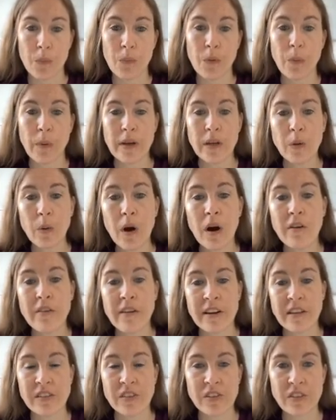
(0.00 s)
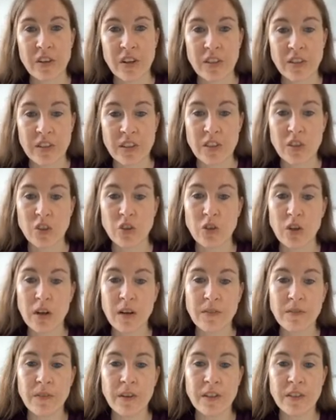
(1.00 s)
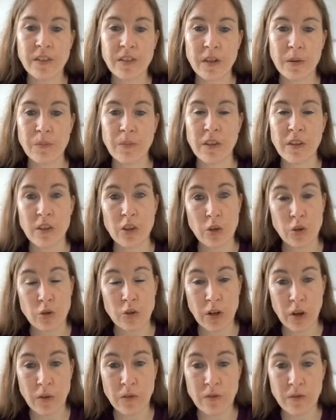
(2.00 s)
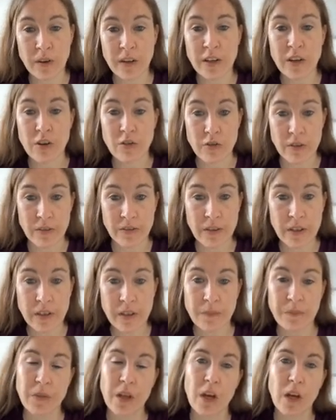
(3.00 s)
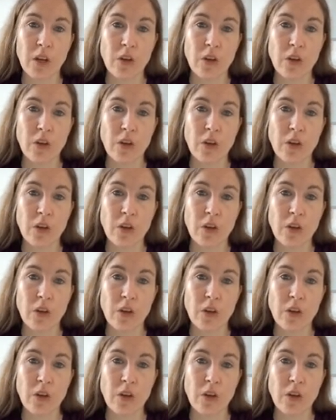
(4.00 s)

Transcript: But when you are exercising, try and find something that you don't find horrific,